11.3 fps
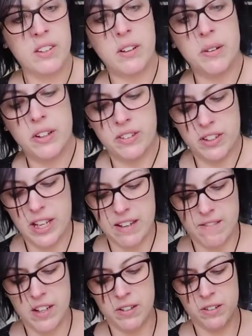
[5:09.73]
So I'm going to
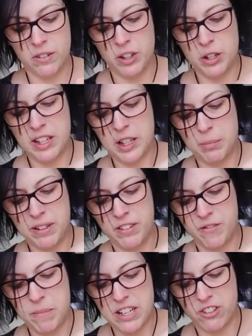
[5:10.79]
carry on doing a little bit
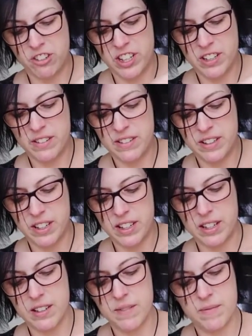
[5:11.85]
of mashing
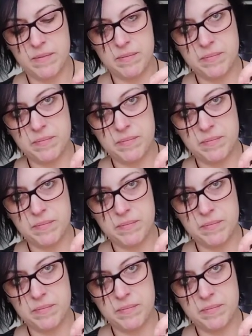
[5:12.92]
here.